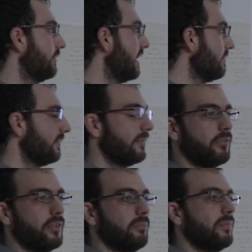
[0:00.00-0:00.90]
time
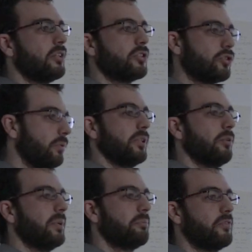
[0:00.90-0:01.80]
from
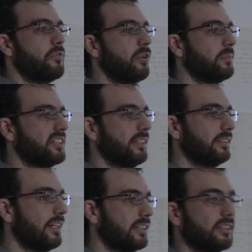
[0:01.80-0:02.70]
subhuman performance in
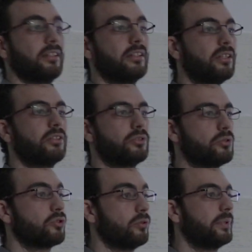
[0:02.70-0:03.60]
a task
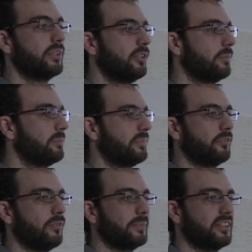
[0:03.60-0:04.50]
to superhuman
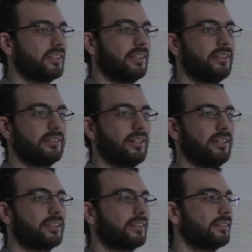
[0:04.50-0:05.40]
performance in a
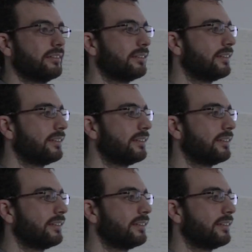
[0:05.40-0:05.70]
task.